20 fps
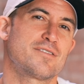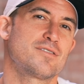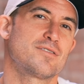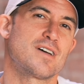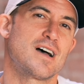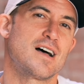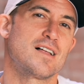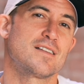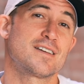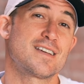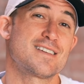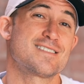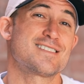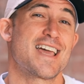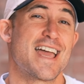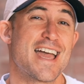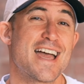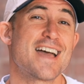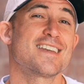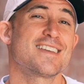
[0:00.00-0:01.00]
through the holidays
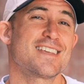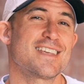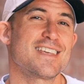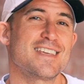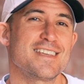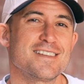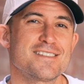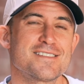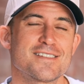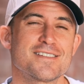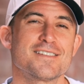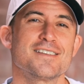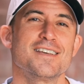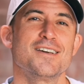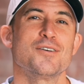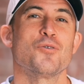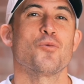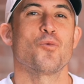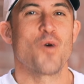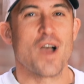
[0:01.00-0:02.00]
and eat
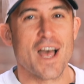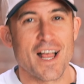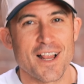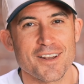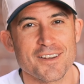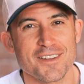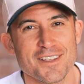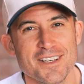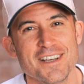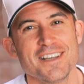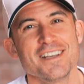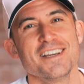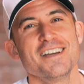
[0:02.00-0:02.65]
well.